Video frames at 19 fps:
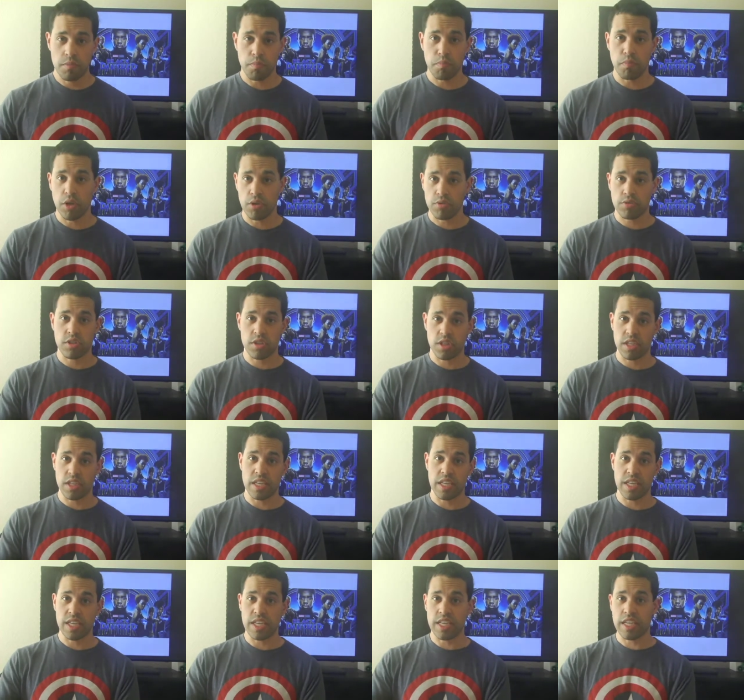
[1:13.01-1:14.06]

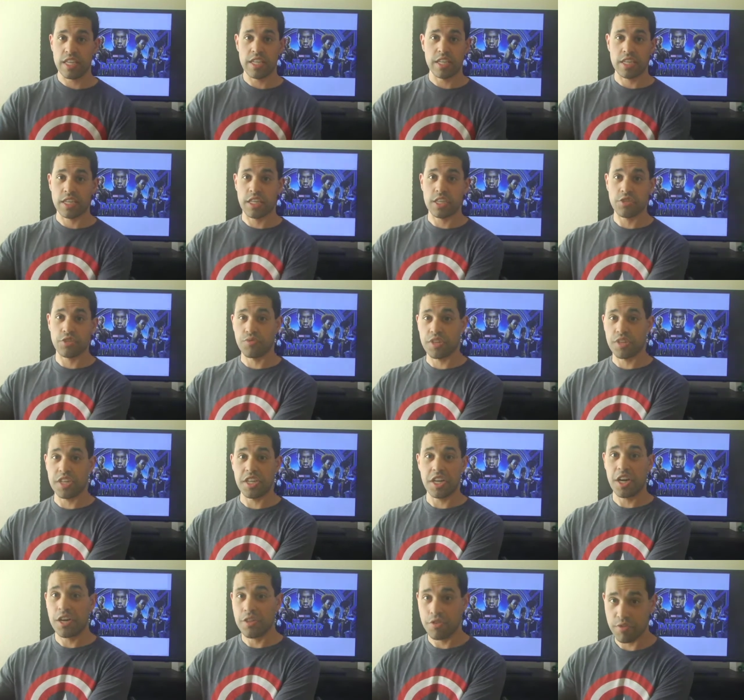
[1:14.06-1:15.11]
mostly in a
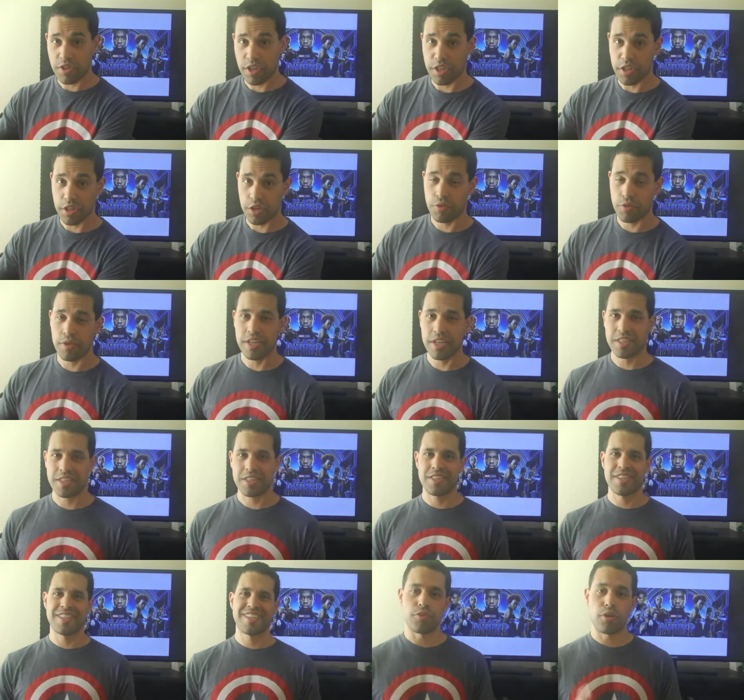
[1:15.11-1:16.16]
country other than the U
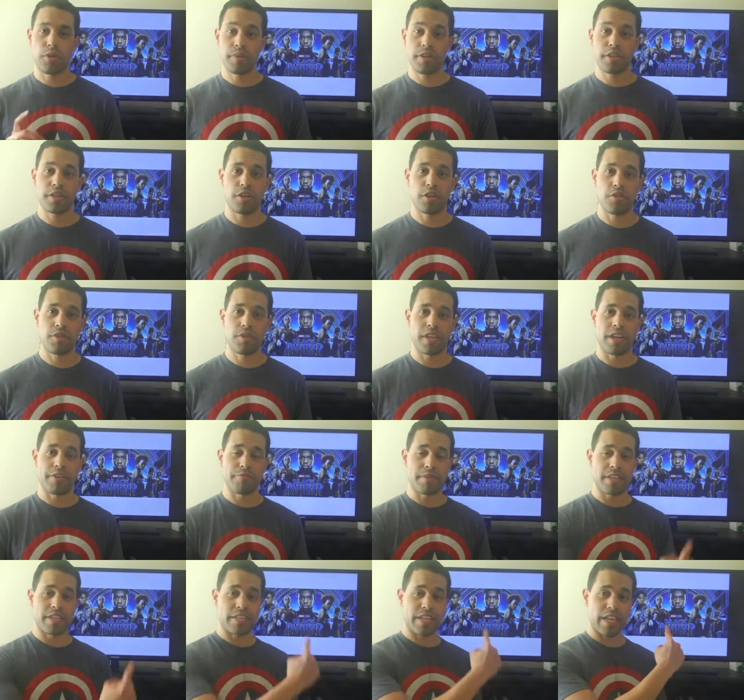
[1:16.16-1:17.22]
S. You already know that I've
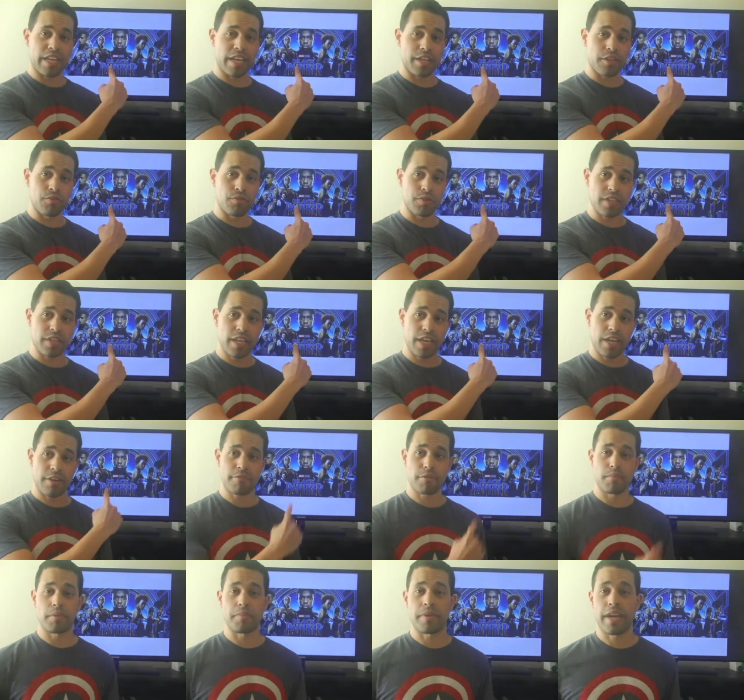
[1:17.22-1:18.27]
met Danai Gurira
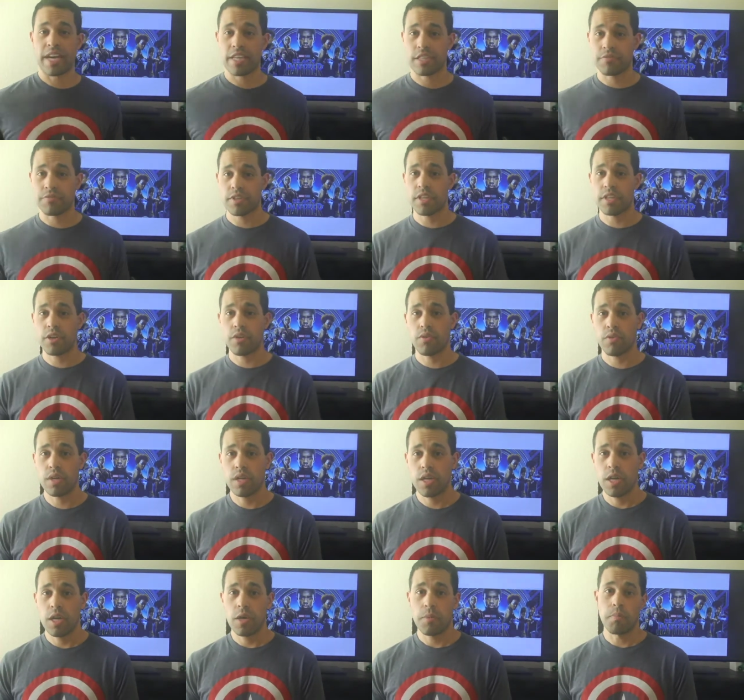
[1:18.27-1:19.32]
from a past video,
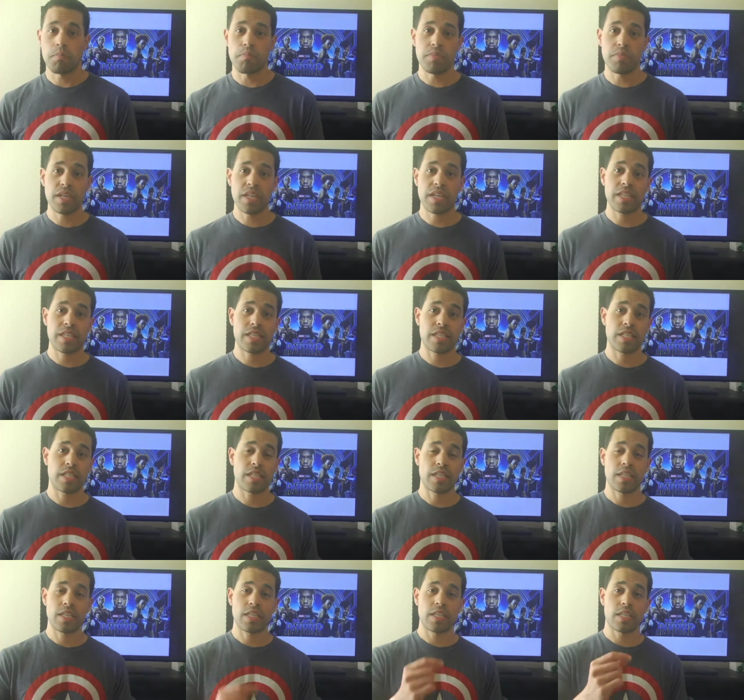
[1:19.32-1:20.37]
but
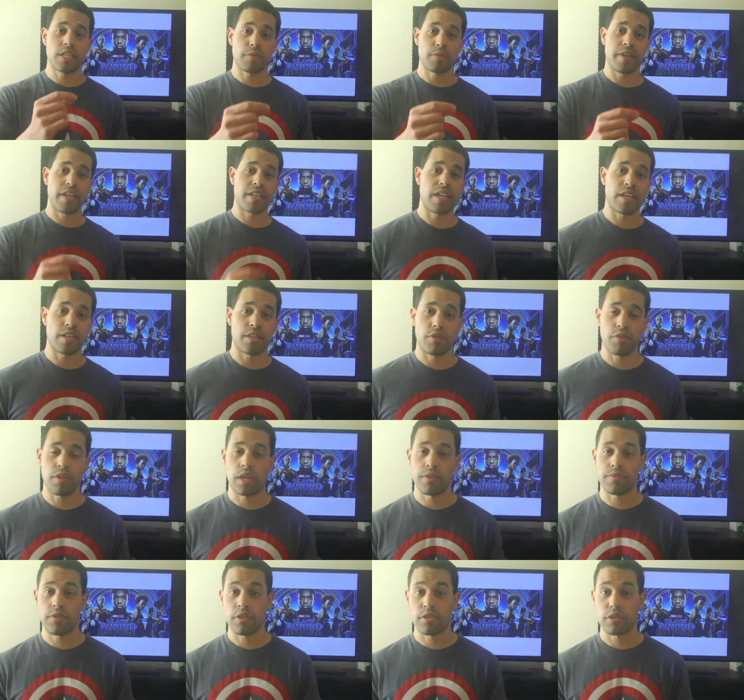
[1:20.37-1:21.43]
you might not know
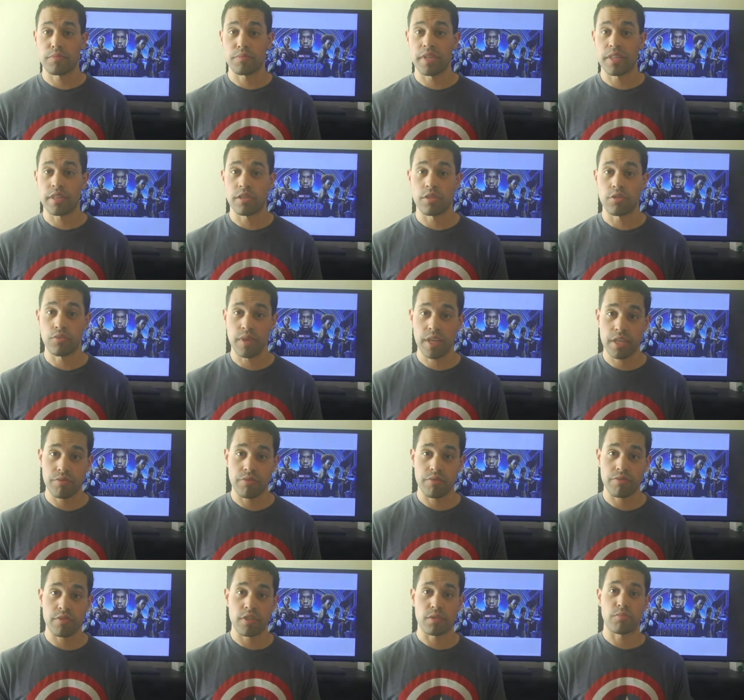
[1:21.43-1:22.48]
that I've also met the
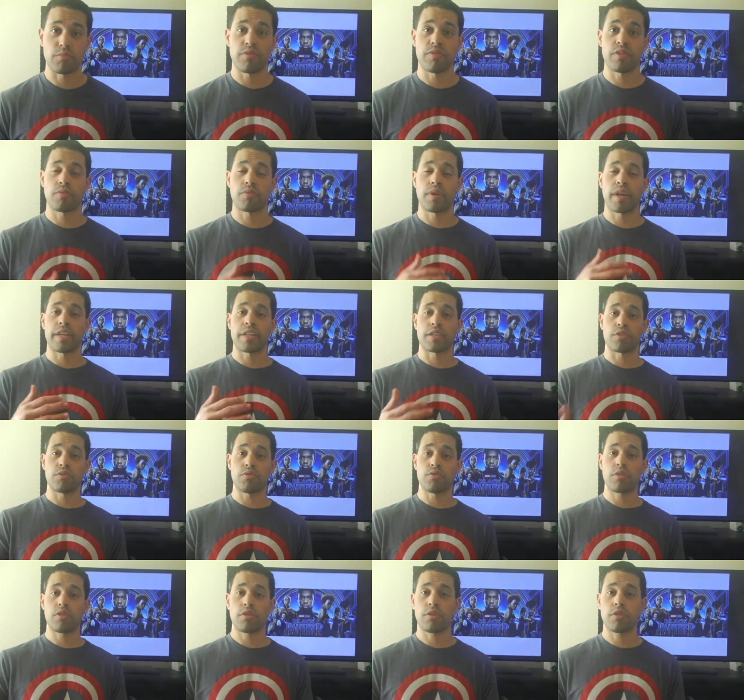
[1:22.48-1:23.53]
director of this movie, Ryan
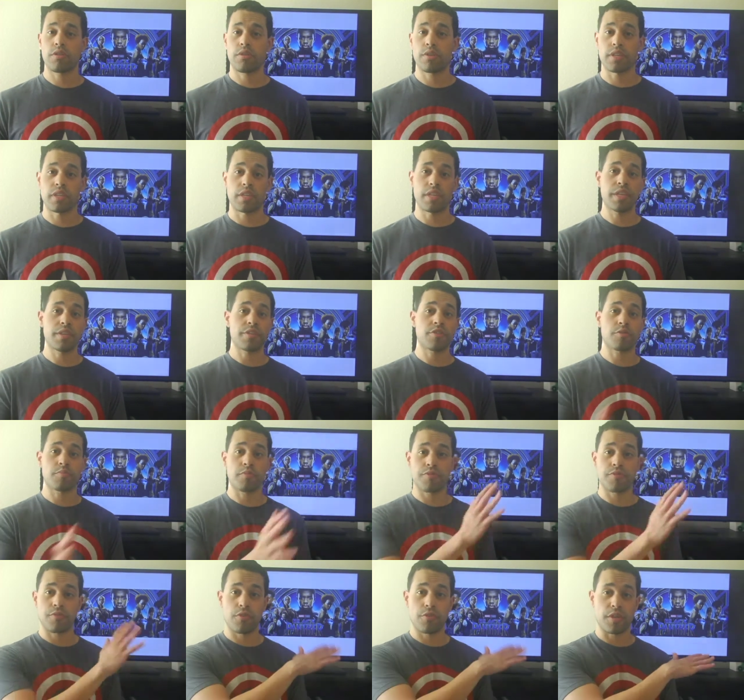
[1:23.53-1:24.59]
Coogler, years
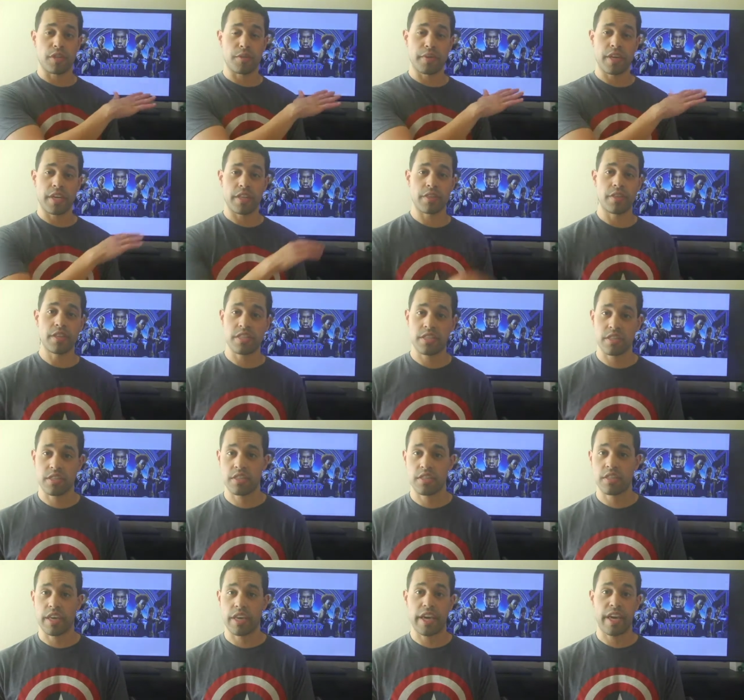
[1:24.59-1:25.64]
before he made
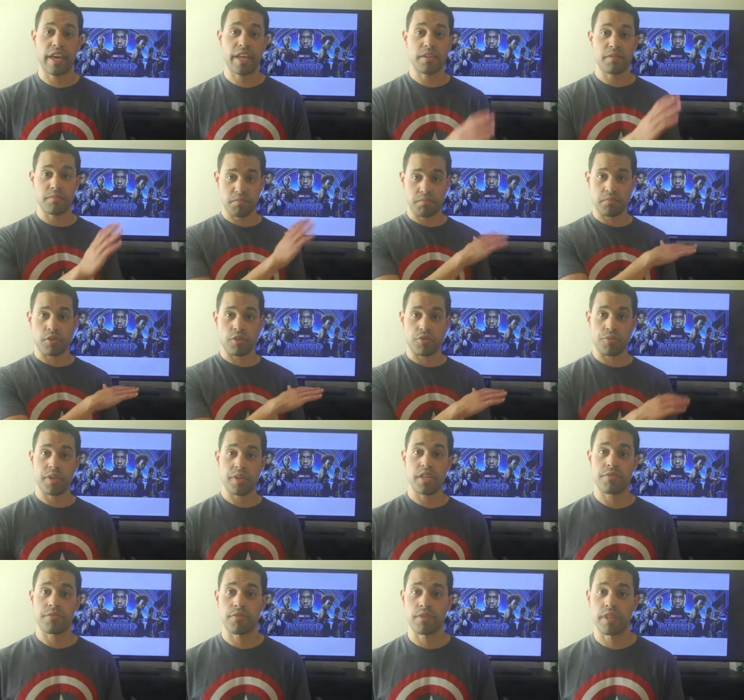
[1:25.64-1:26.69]
this, and
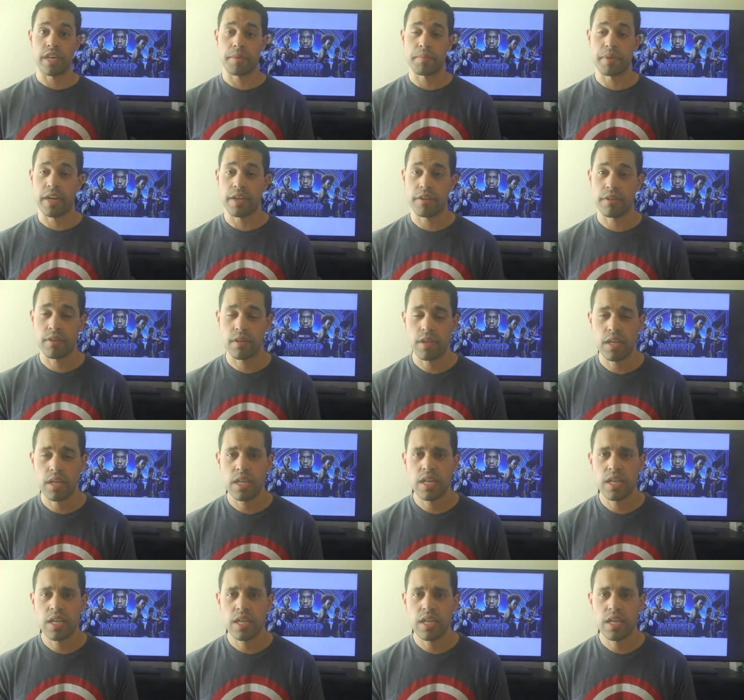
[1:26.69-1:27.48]
Creed for that matter.